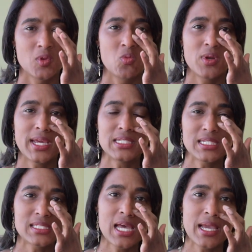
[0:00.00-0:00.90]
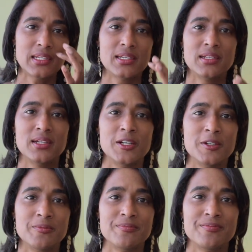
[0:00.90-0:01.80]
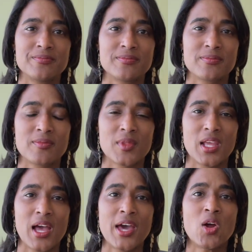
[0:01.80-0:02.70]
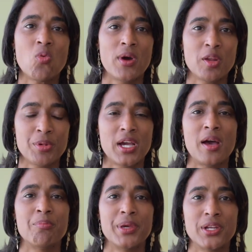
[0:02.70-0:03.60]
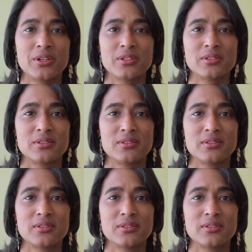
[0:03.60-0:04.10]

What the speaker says: When I decided I don't want to become bitter,